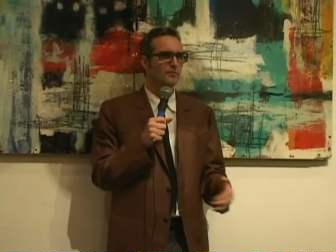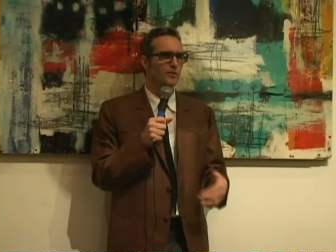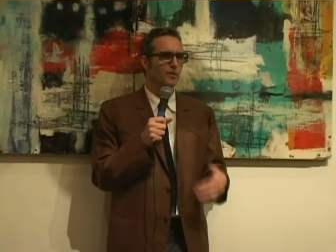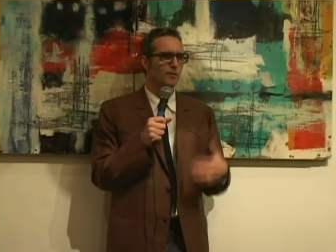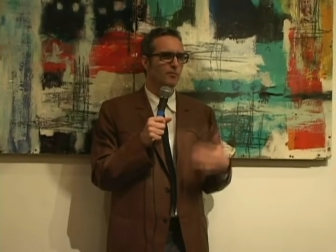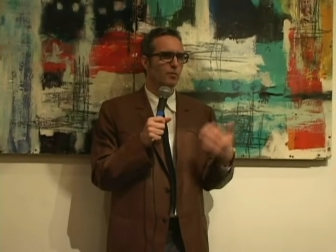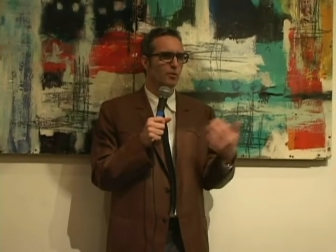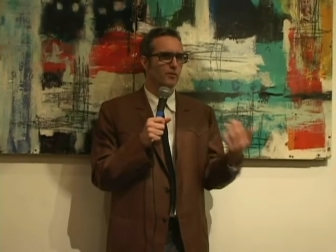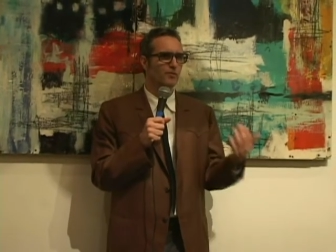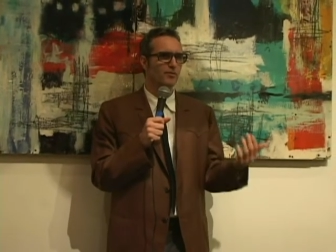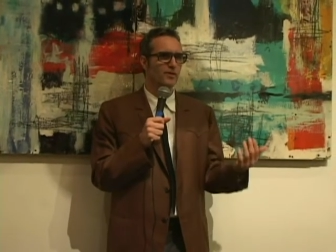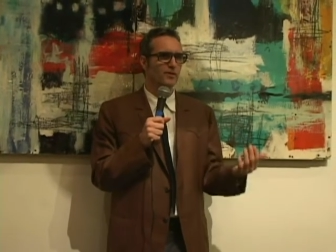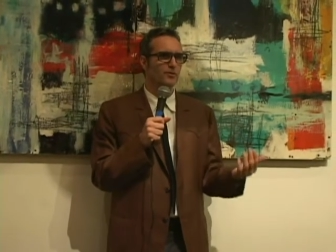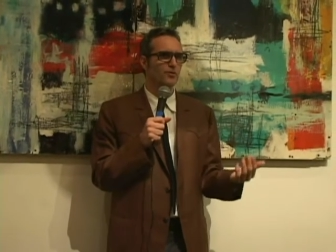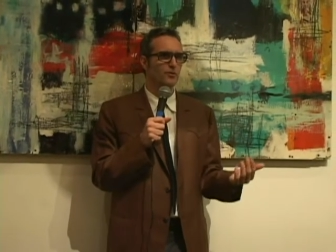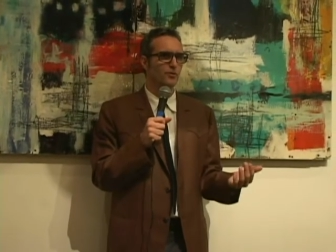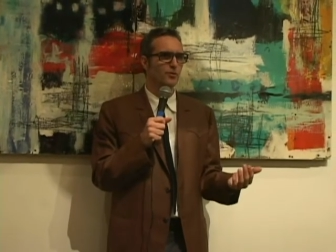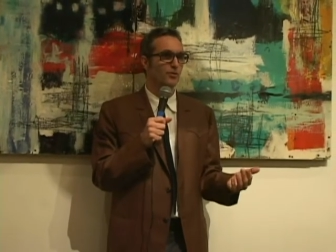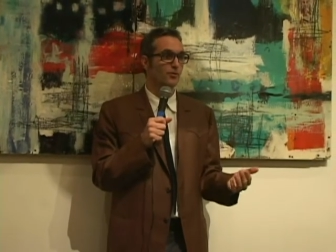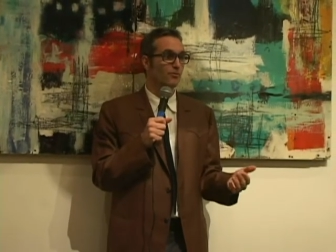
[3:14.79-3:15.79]
A boyfriend
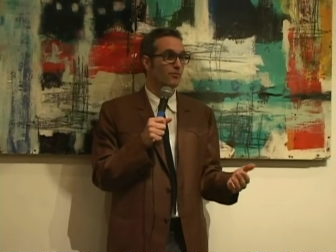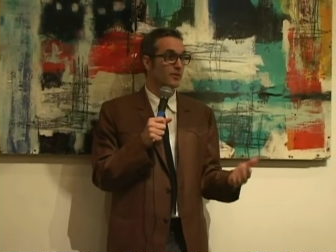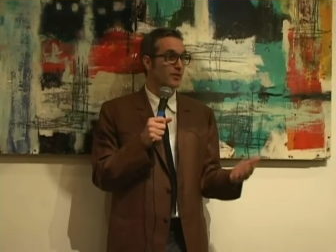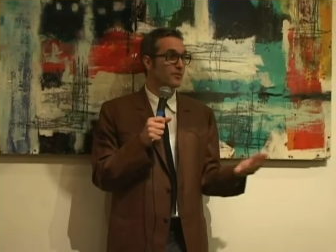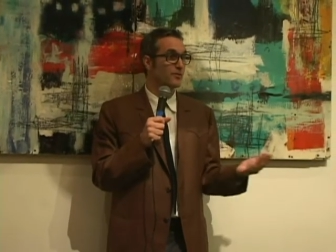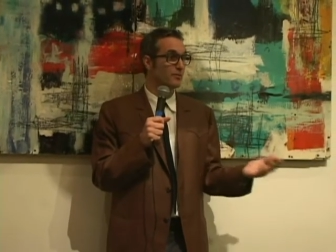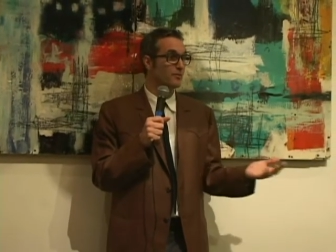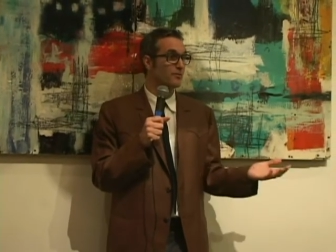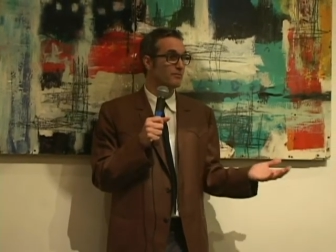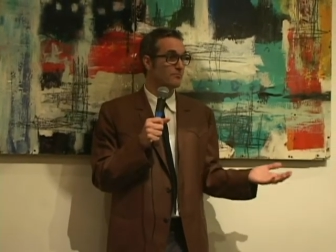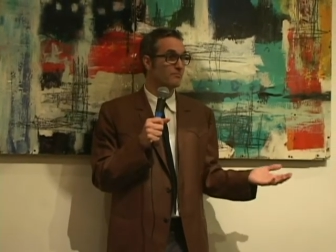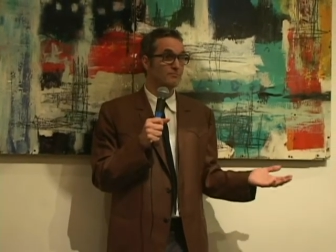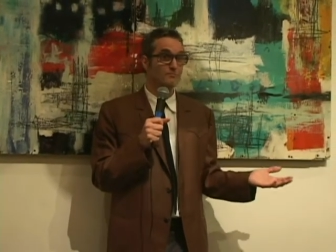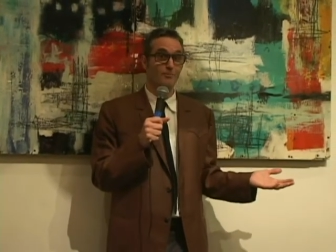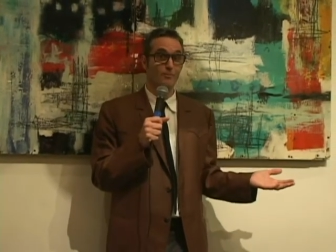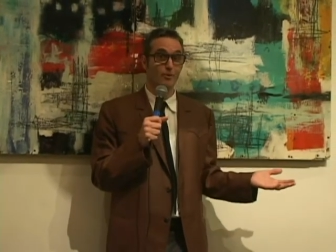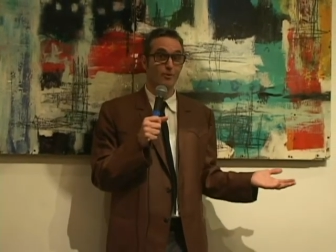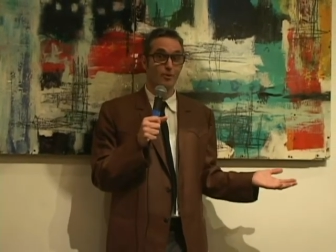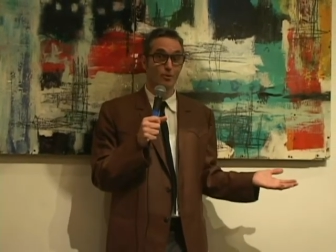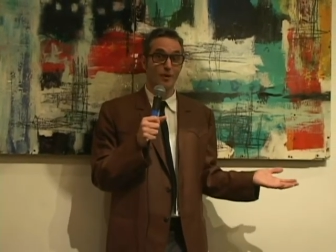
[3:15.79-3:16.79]
or a girlfriend
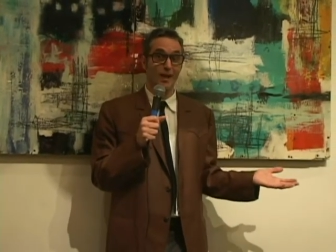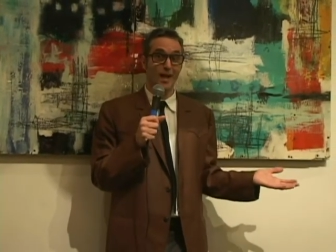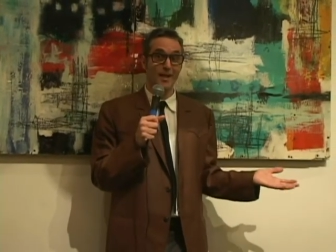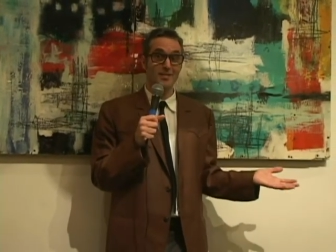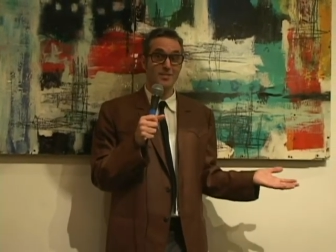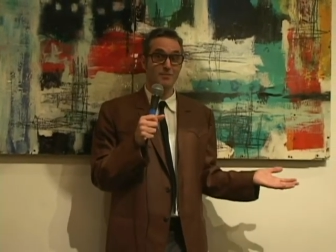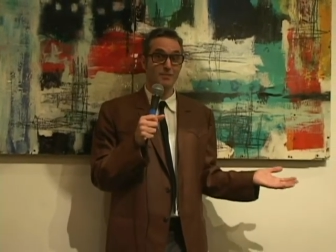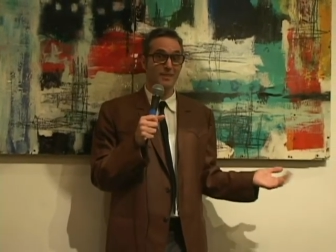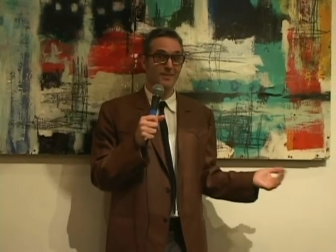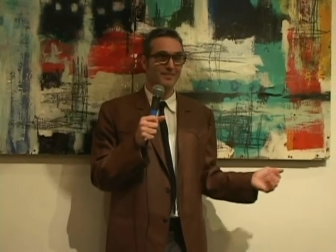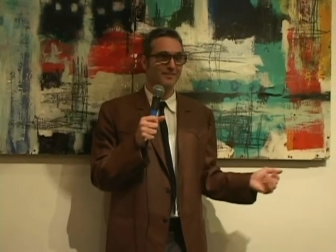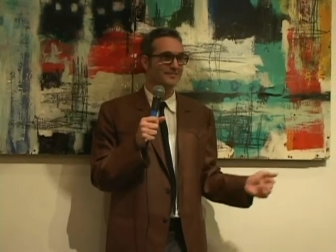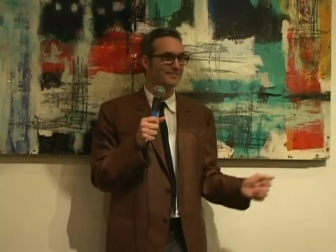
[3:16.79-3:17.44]
who likes me,